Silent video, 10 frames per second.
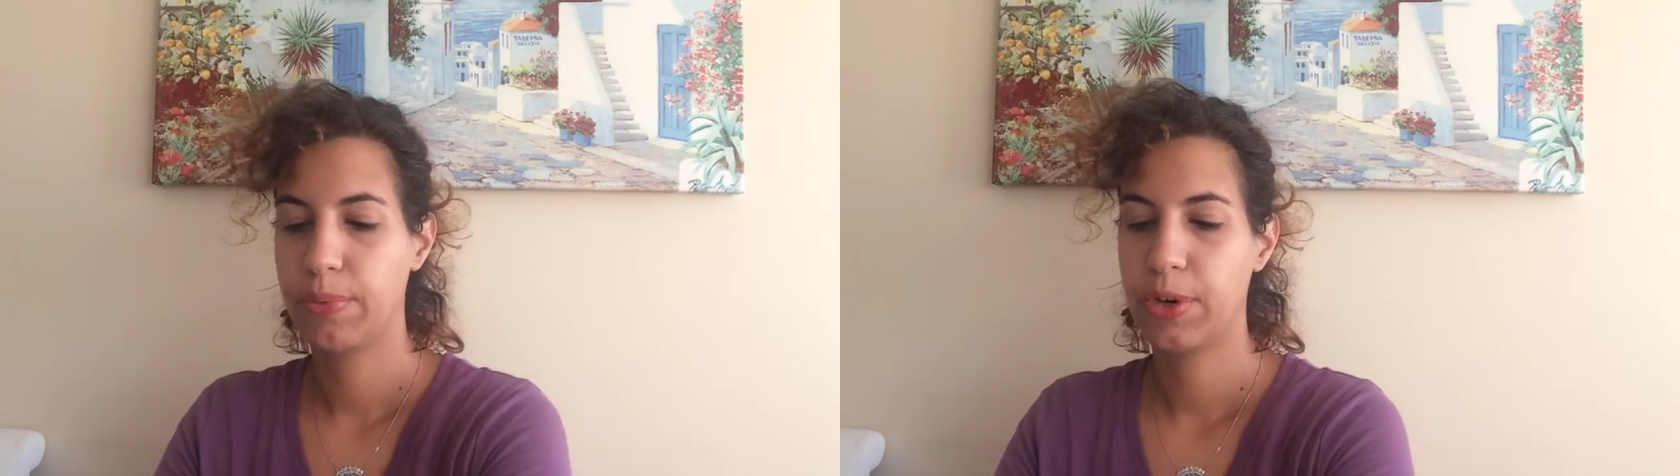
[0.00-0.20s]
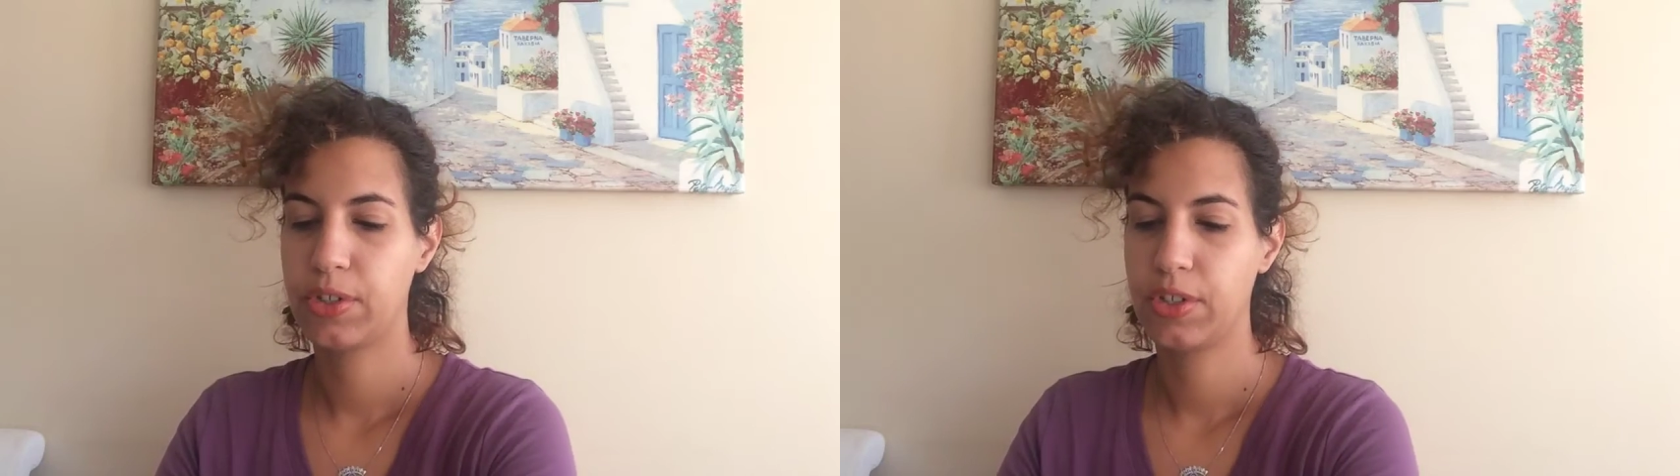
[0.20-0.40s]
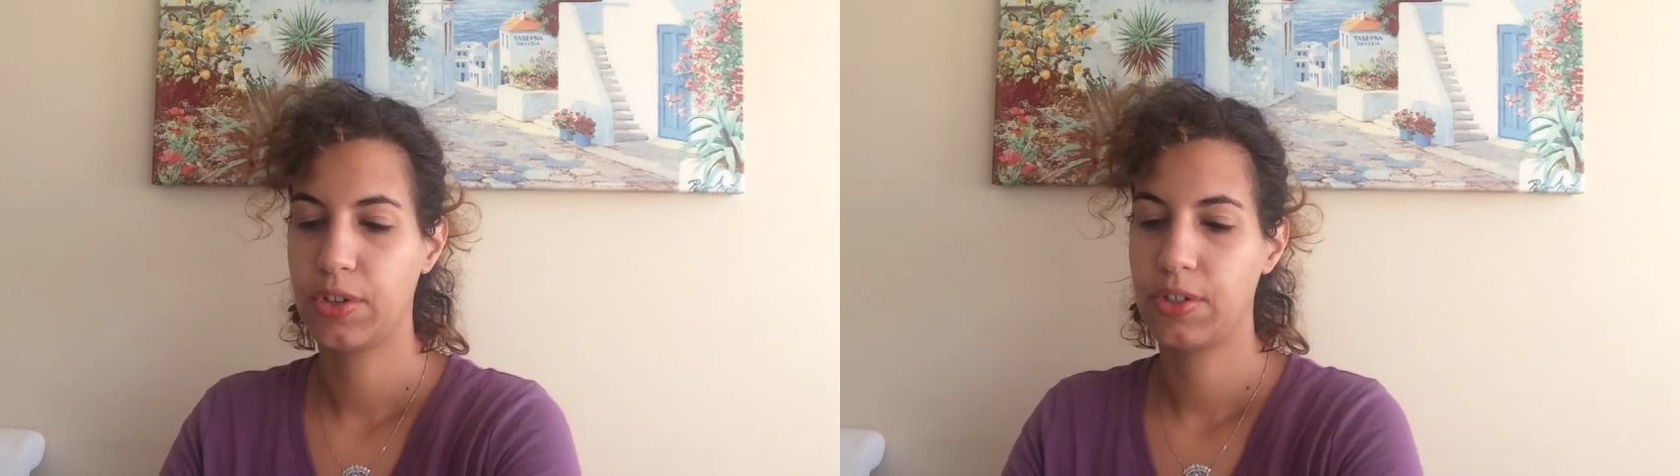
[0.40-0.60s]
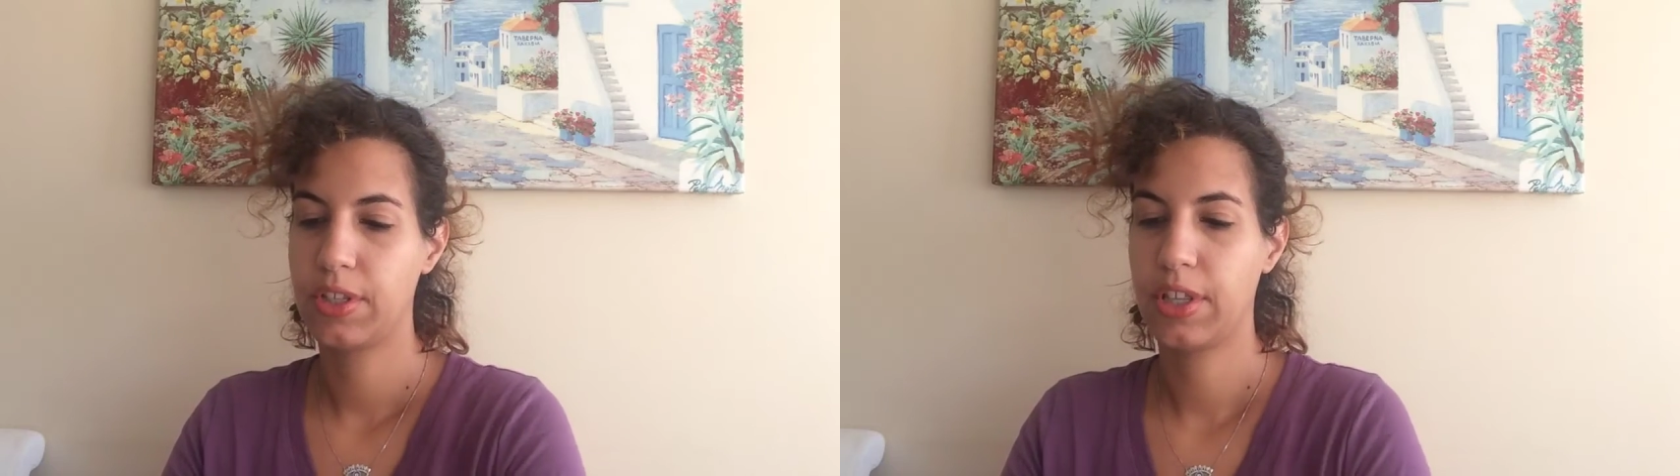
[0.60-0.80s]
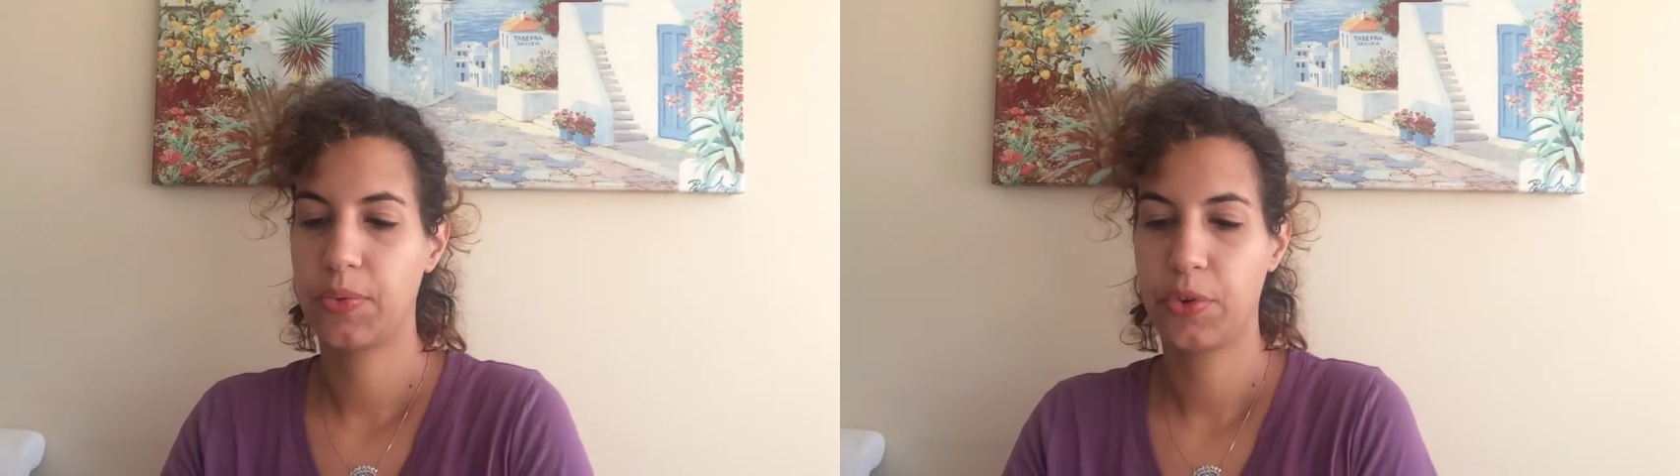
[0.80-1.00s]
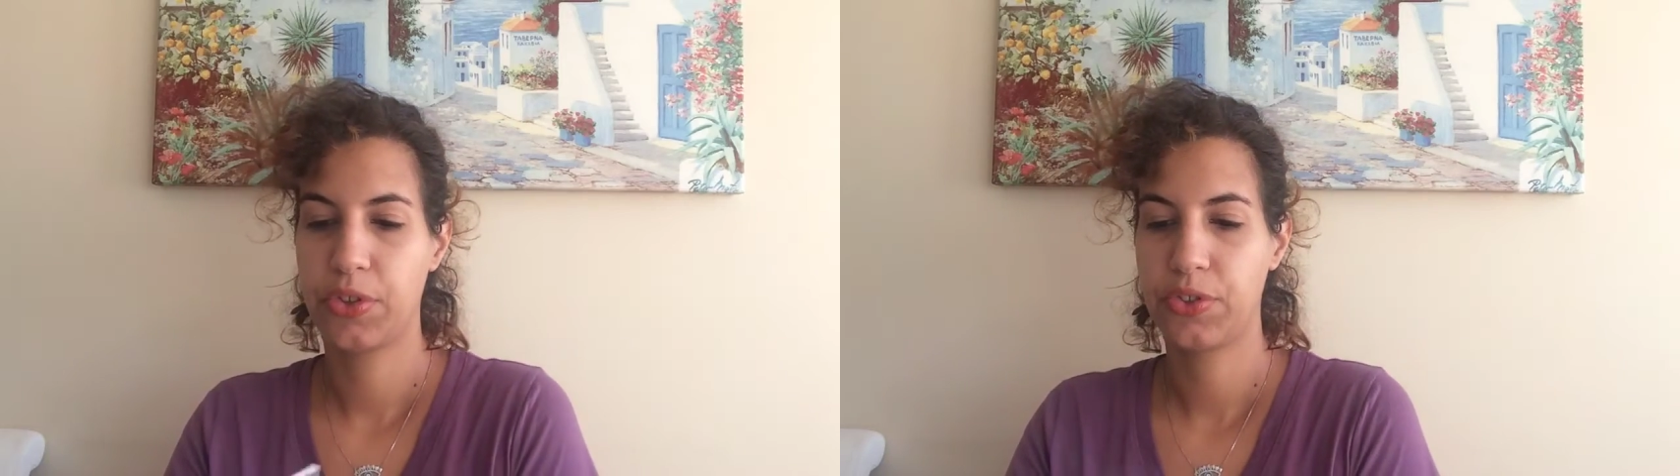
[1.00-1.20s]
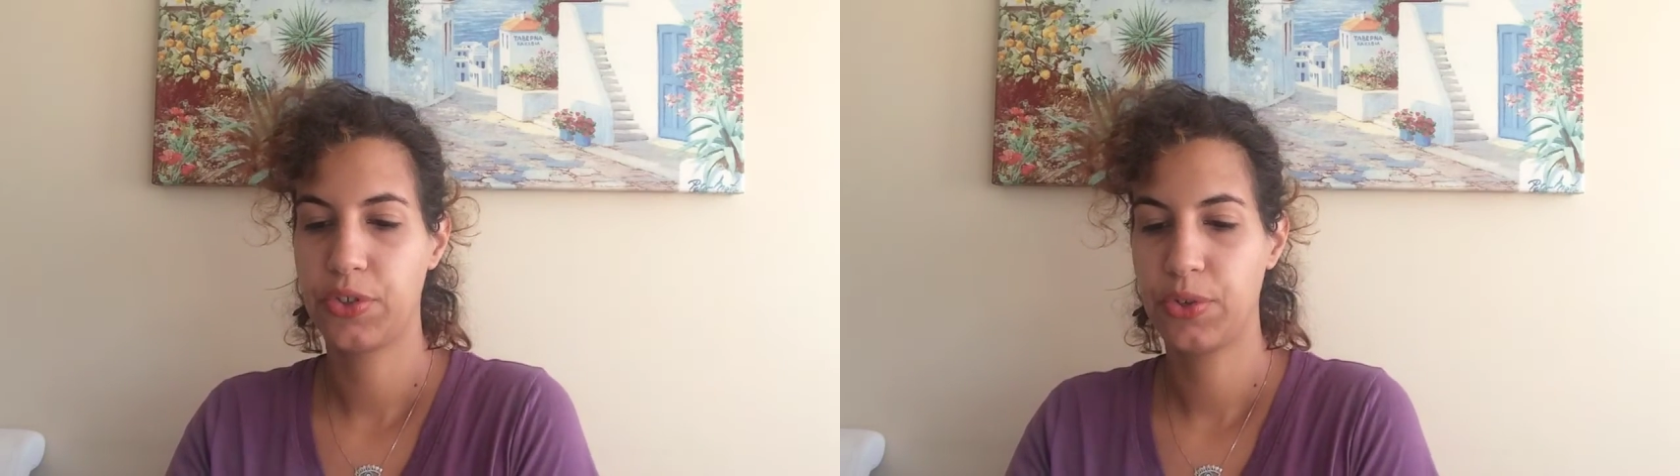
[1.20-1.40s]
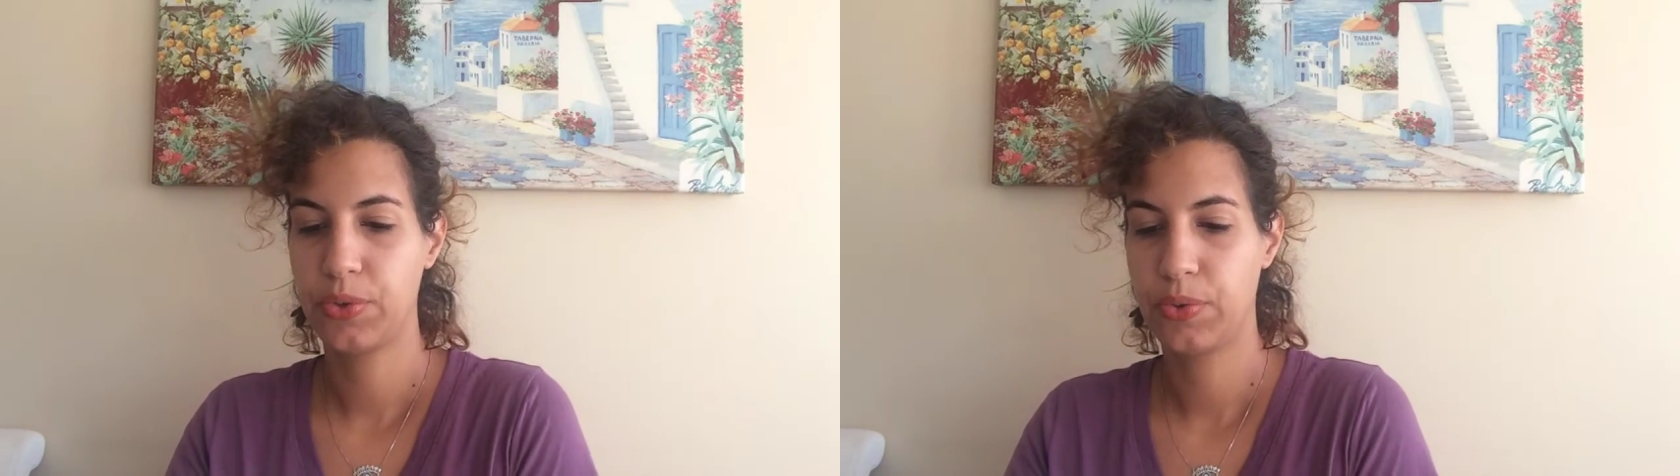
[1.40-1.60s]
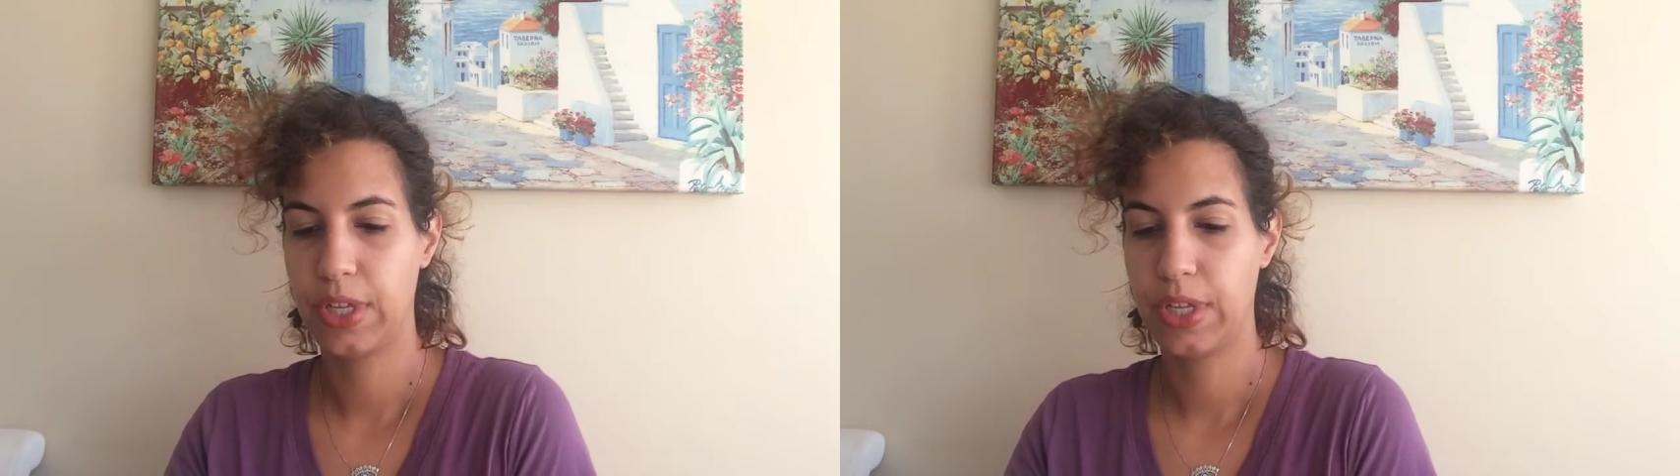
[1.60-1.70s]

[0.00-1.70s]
person you're dealing with too,